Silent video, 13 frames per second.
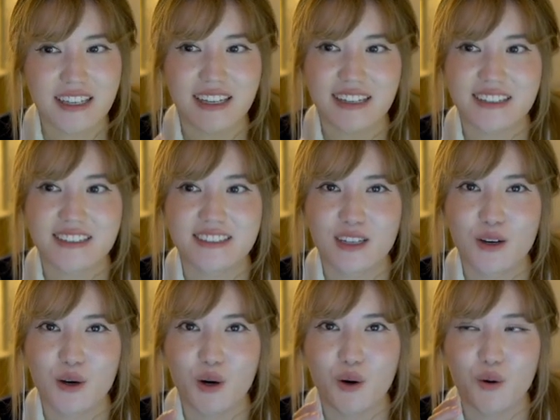is
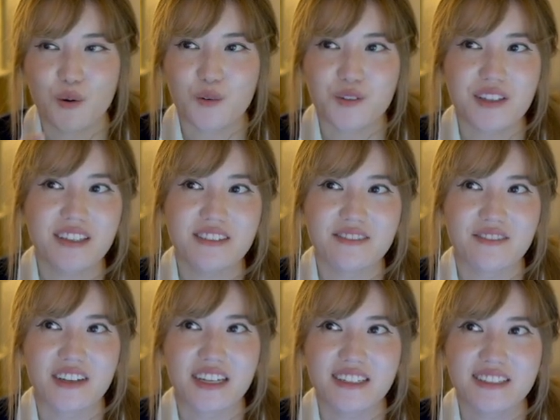only
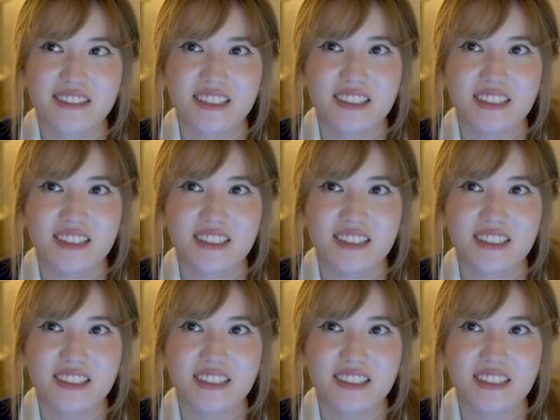invest